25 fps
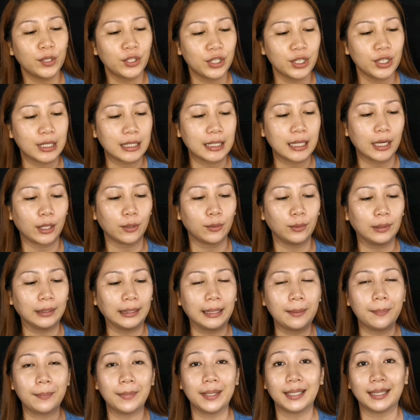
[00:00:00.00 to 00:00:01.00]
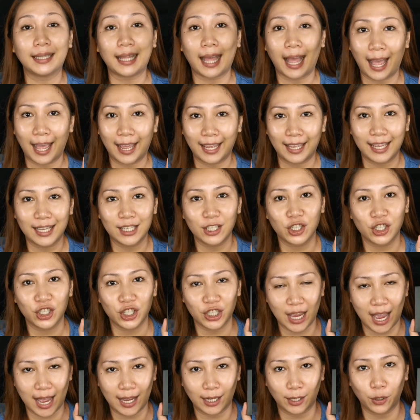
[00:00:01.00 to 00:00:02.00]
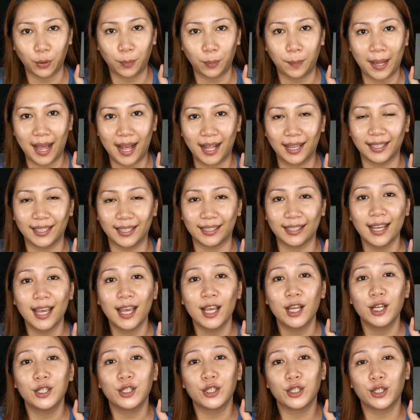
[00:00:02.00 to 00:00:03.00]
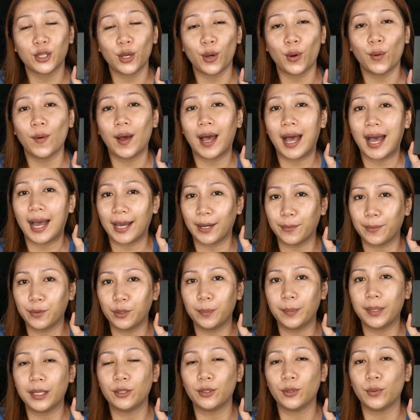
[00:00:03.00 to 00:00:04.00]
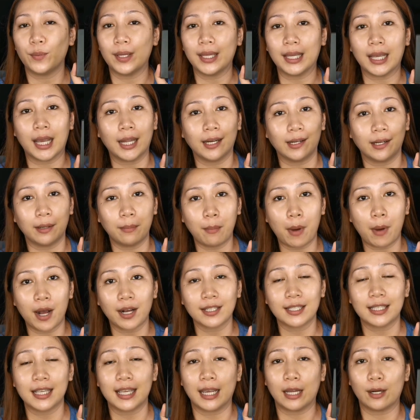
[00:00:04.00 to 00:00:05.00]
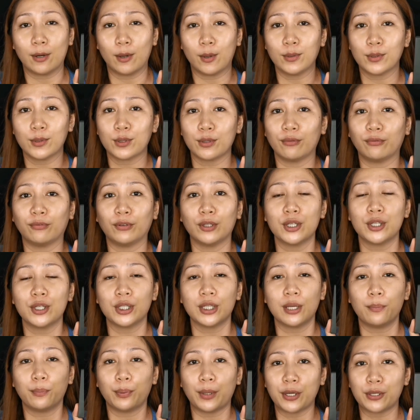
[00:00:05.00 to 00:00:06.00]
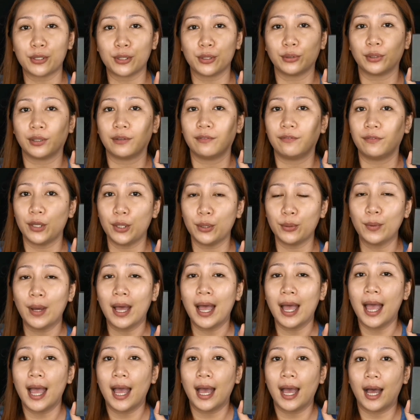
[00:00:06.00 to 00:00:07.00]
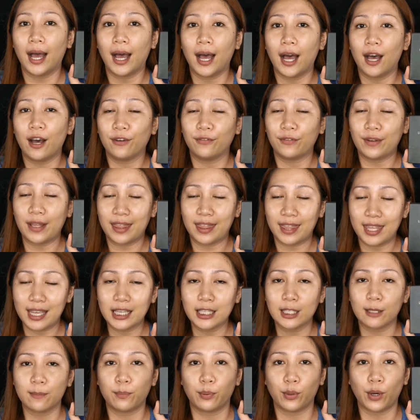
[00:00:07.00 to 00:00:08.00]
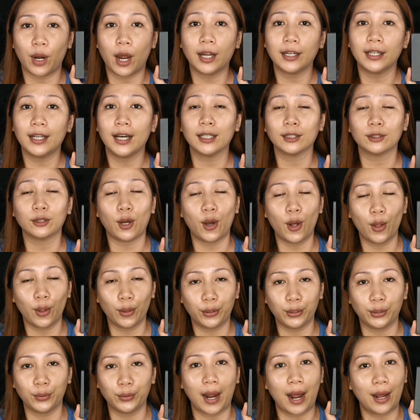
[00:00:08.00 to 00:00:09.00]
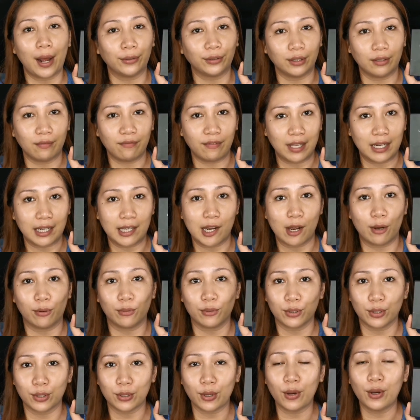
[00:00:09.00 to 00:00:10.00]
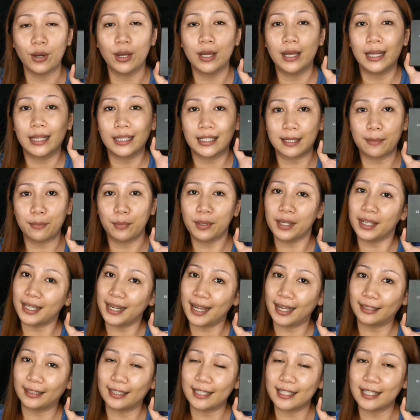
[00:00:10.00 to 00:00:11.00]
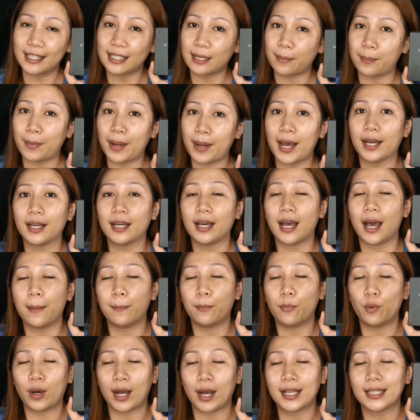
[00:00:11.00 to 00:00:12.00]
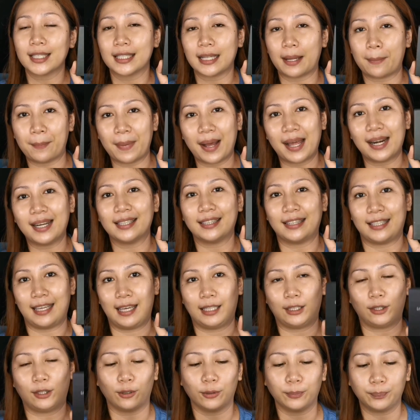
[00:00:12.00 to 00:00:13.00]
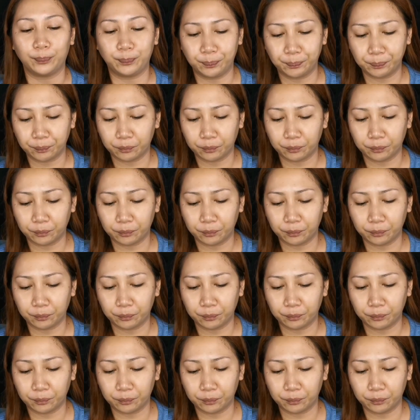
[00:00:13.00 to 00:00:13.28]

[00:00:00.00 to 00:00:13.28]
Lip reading: which is their Ultimate Eyeshadow Palette. So I will be doing an unboxing and also first impression review of this product all throughout the video. So simulan natin sa pagbukas ng palette na ito.